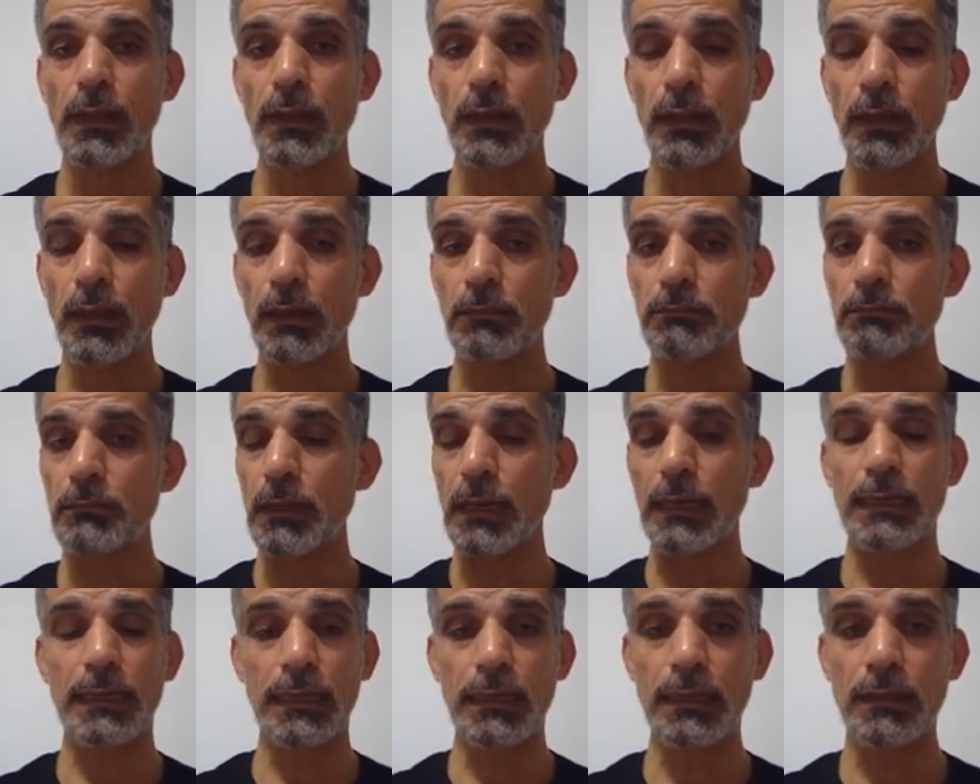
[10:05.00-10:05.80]
Um,
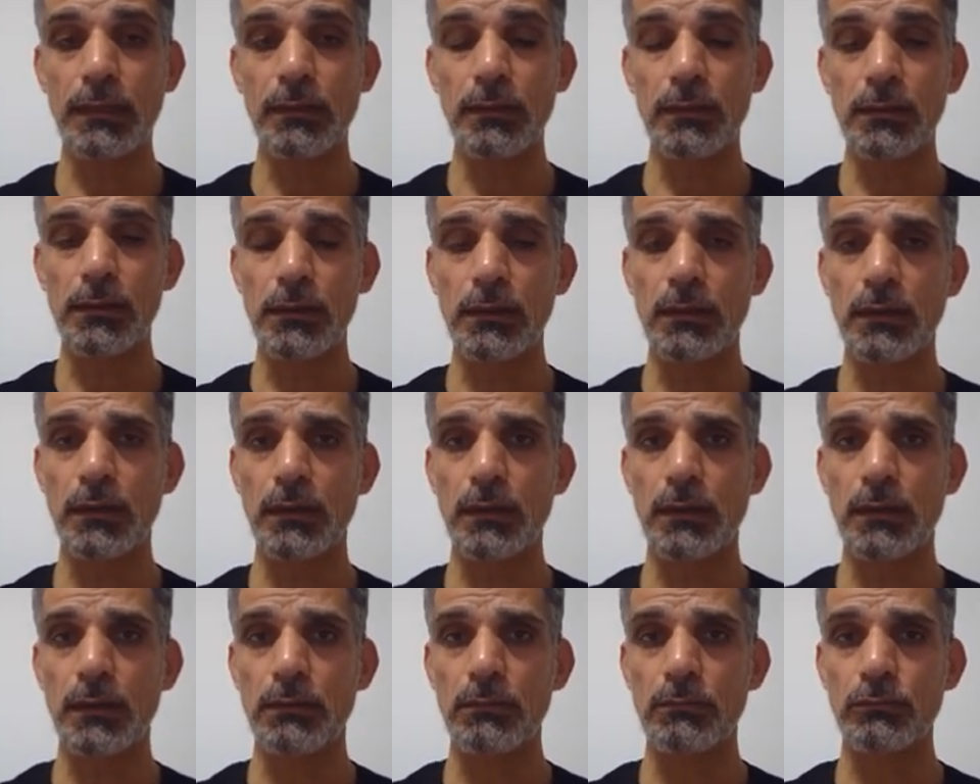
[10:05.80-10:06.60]
again, the
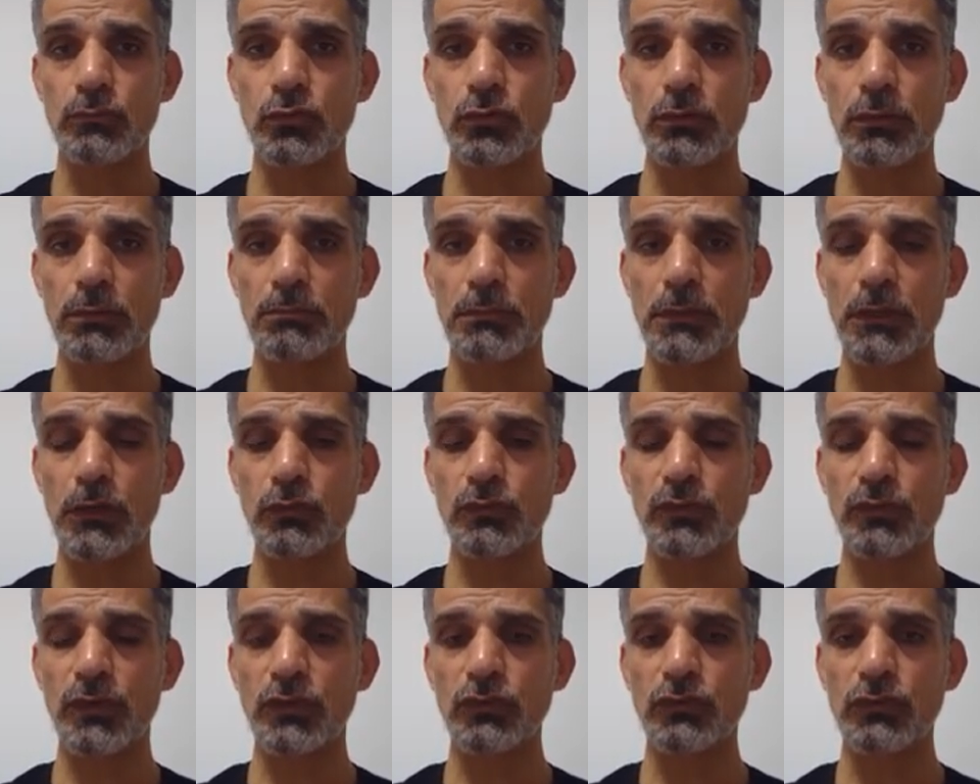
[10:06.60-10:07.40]
uh, minute
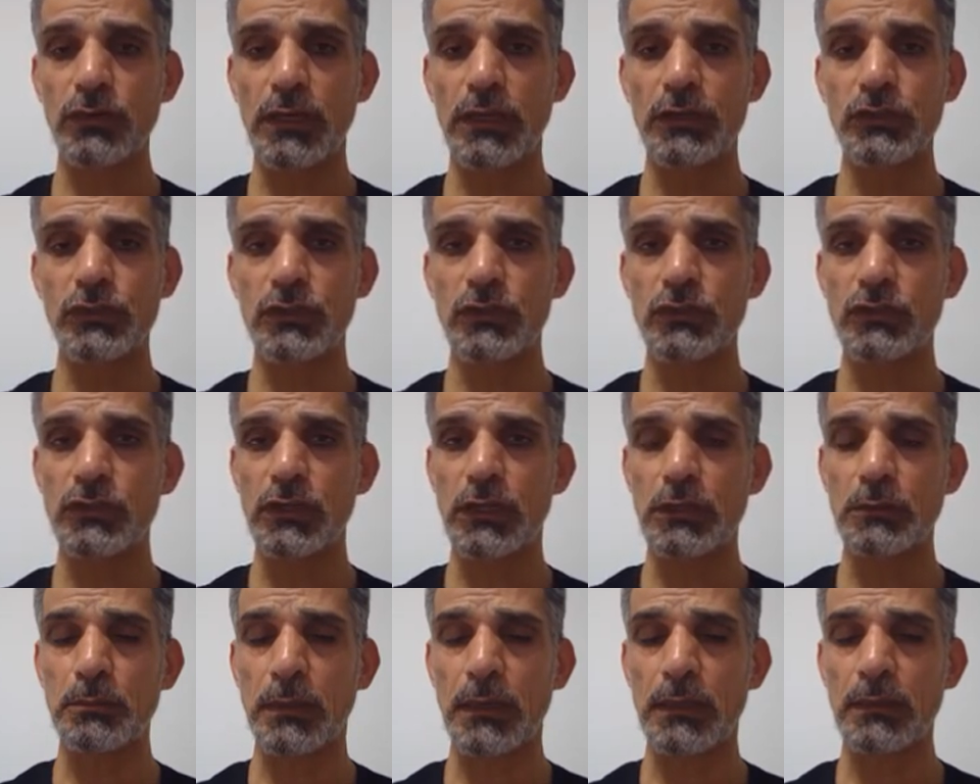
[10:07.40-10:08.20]
ventilation
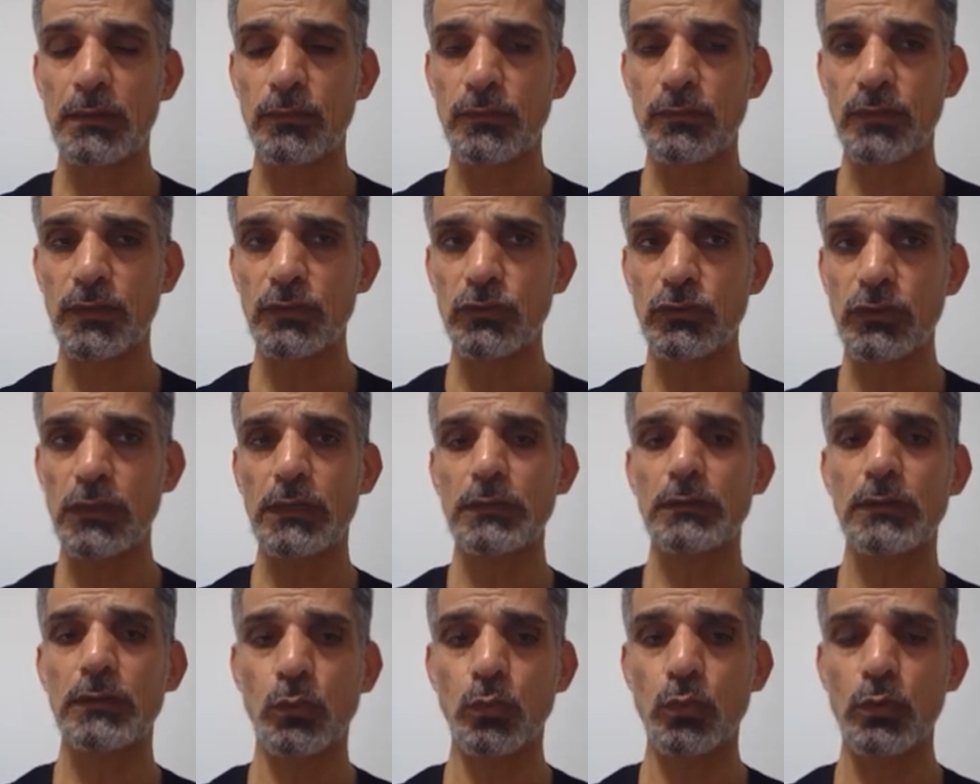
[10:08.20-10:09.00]
set by the
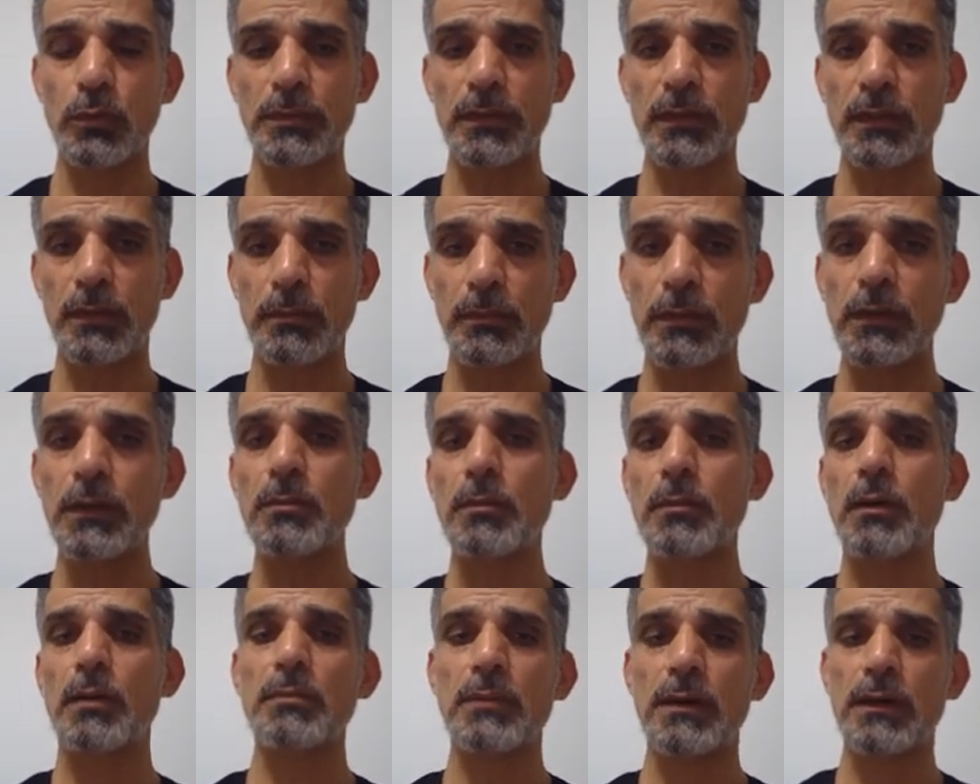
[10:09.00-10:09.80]
ventilator will be the
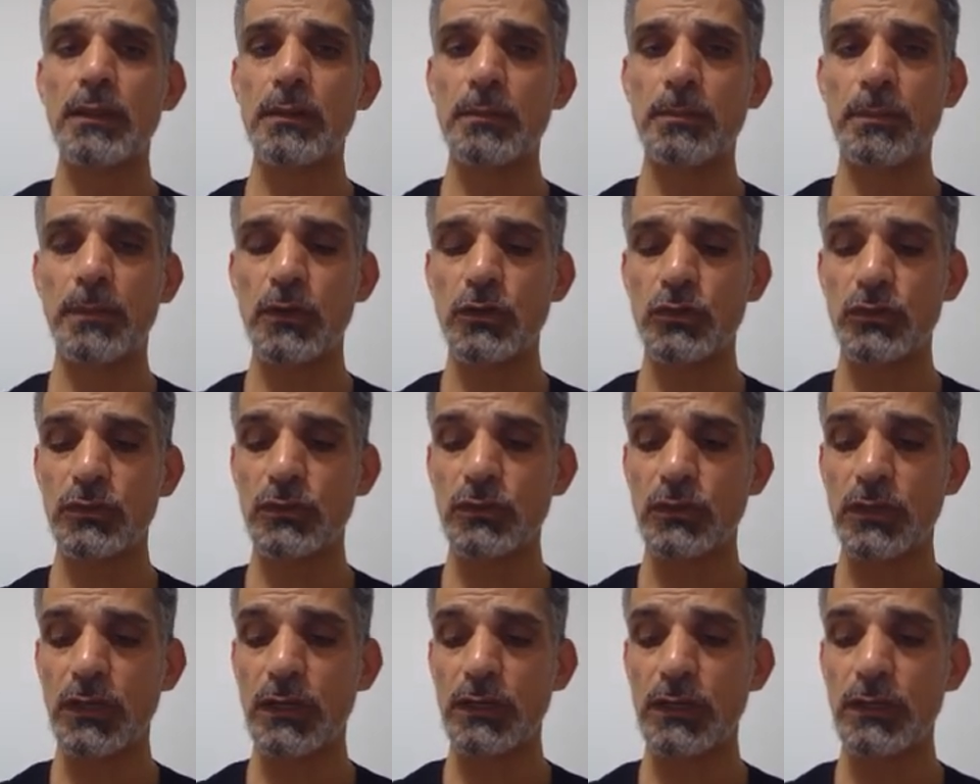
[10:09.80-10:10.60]
minimum and the
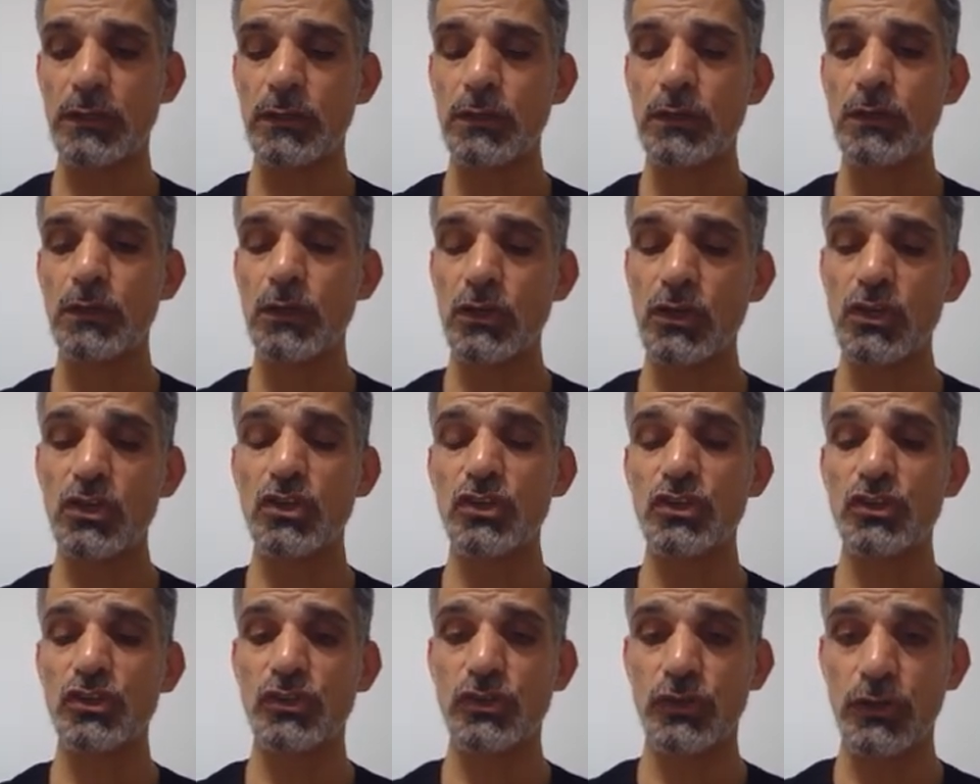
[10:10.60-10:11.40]
patient can
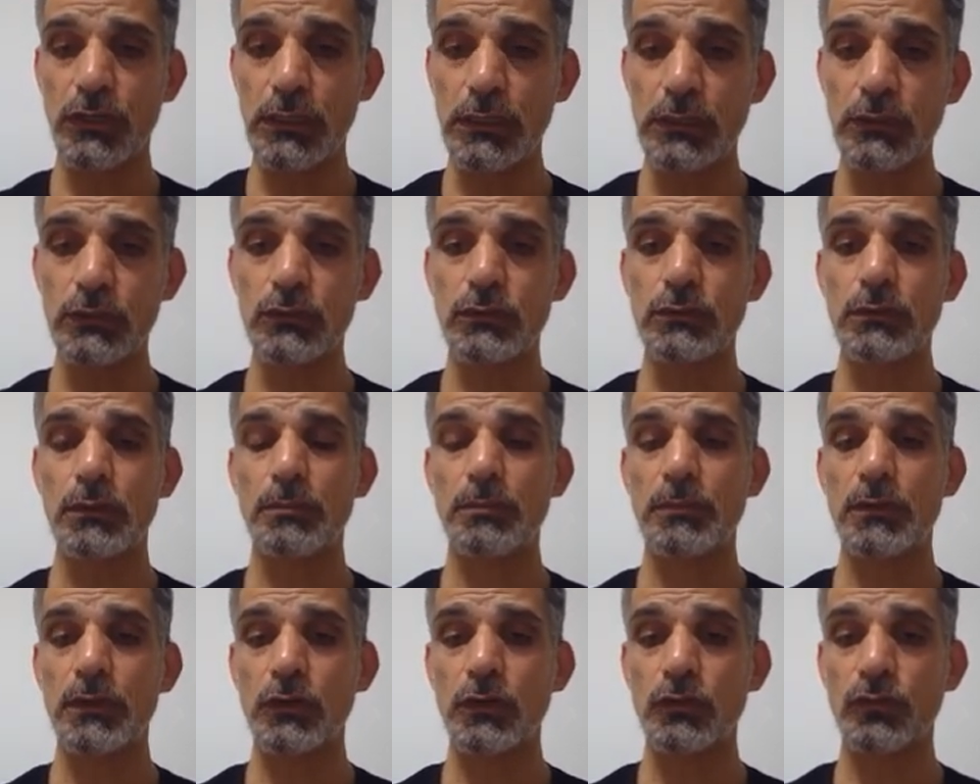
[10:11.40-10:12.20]
increase
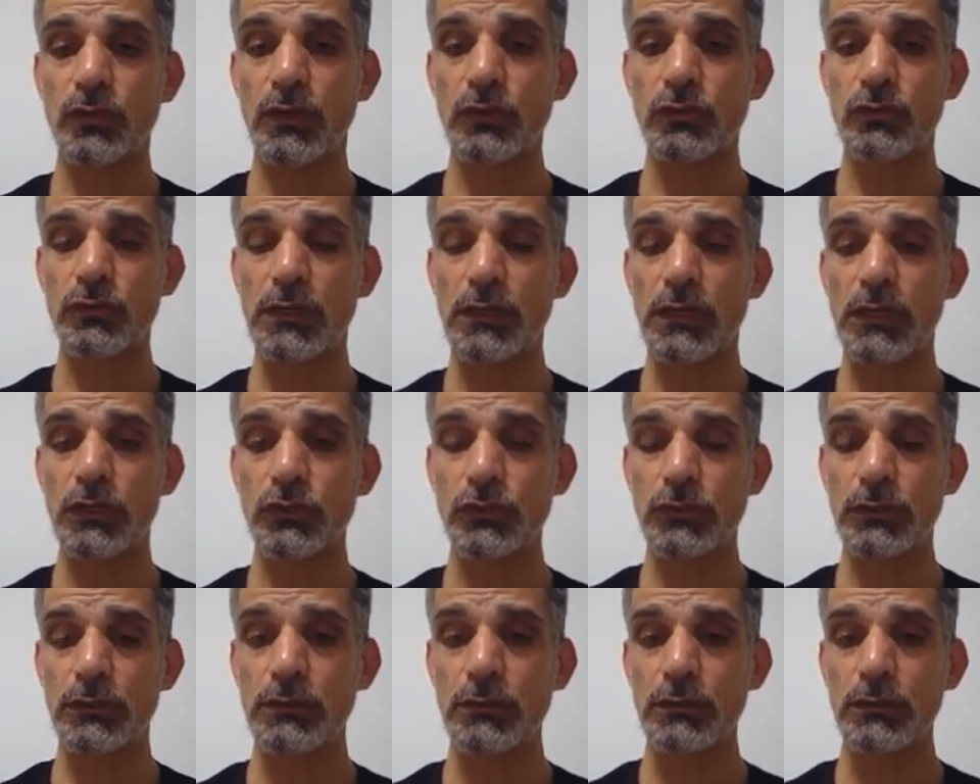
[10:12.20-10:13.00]
minute
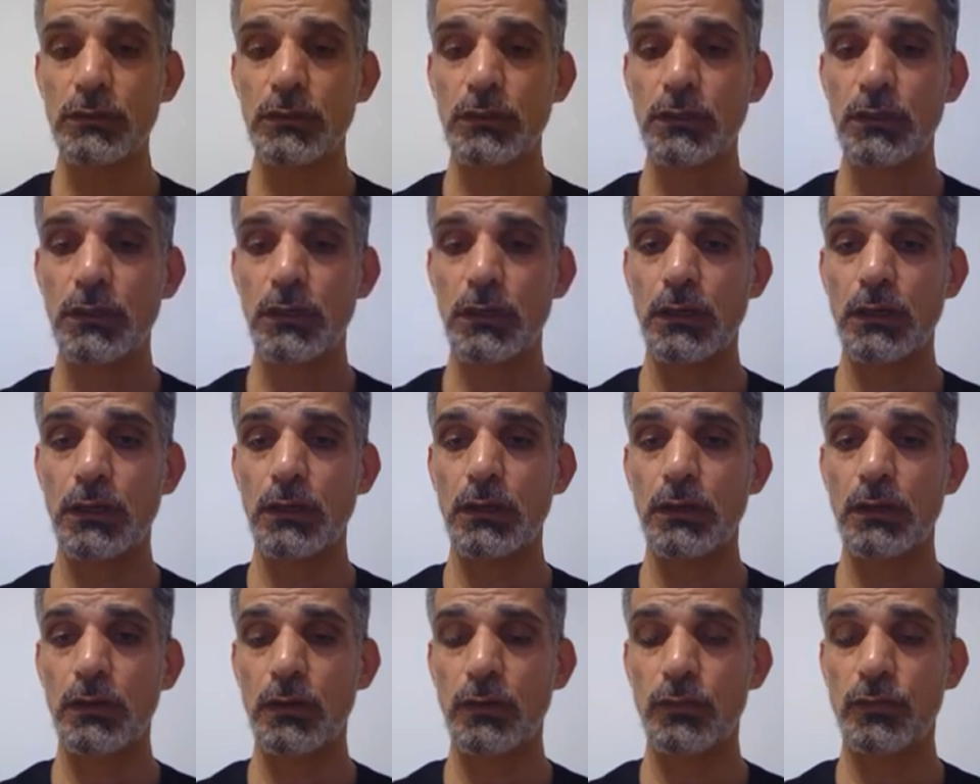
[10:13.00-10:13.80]
ventilation.
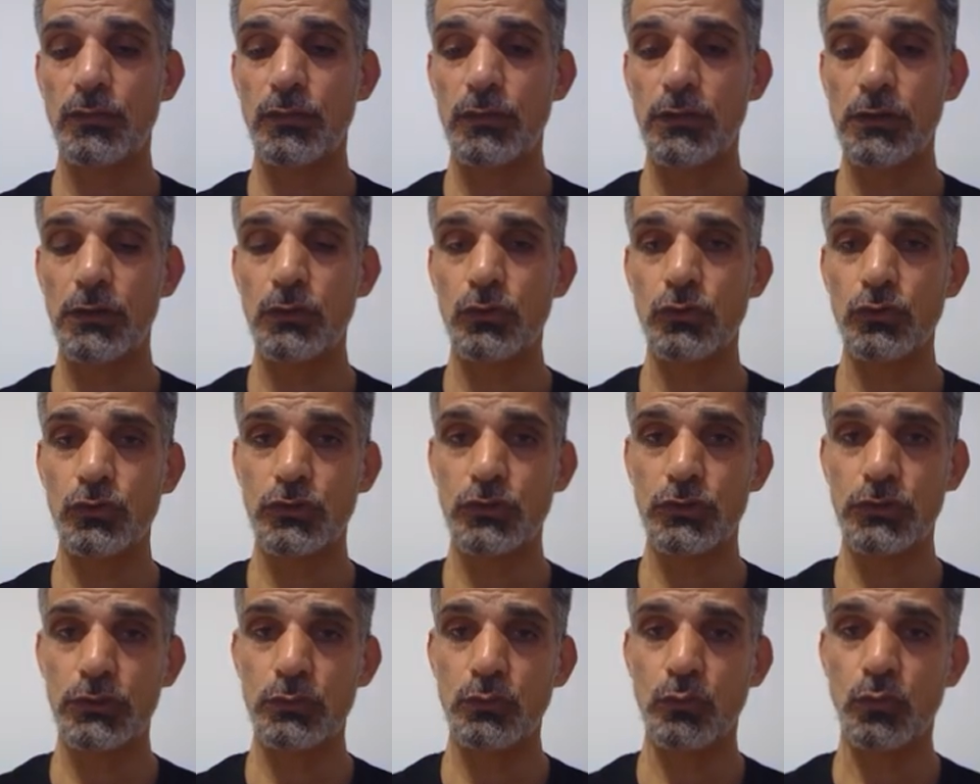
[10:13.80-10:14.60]
Uh, if he or
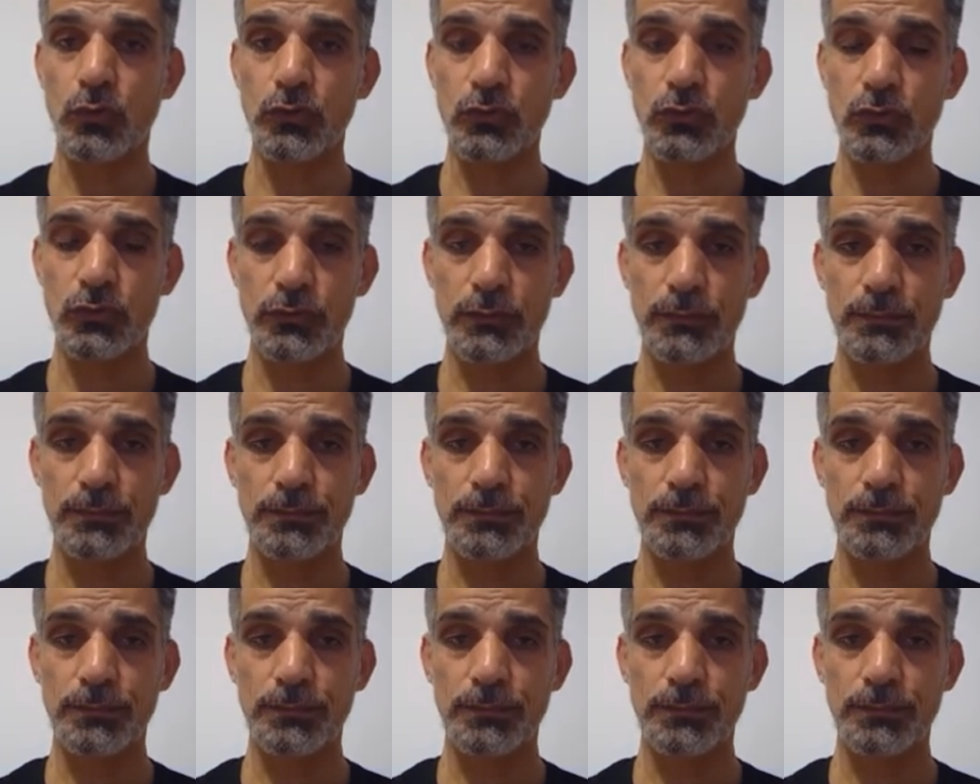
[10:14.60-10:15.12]
she wants.